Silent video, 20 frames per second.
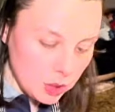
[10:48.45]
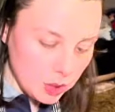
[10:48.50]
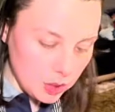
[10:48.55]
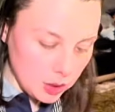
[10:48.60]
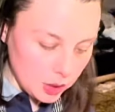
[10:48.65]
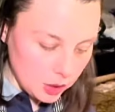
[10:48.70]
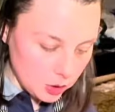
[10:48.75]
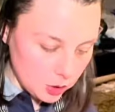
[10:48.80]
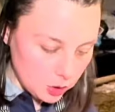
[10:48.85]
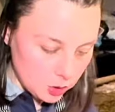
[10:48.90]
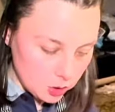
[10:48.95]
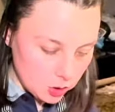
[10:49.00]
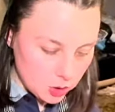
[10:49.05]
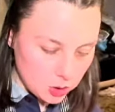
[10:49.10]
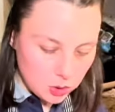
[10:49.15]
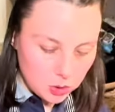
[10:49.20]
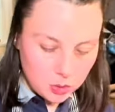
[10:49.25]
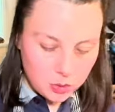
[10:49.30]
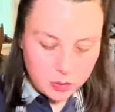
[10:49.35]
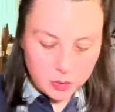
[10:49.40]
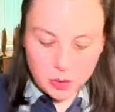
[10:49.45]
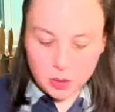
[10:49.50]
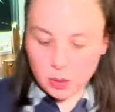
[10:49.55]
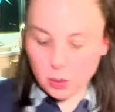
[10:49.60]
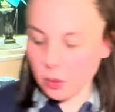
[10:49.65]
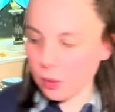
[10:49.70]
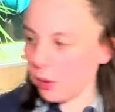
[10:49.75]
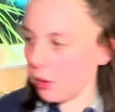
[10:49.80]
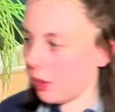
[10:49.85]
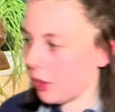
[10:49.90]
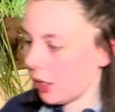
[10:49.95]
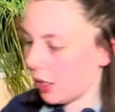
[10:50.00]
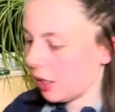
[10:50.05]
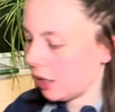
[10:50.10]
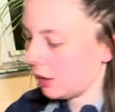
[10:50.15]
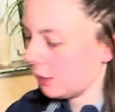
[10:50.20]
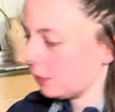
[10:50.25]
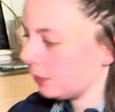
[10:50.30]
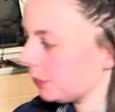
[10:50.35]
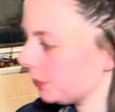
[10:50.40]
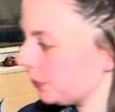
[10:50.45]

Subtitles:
Nice drizzle over the whole thing.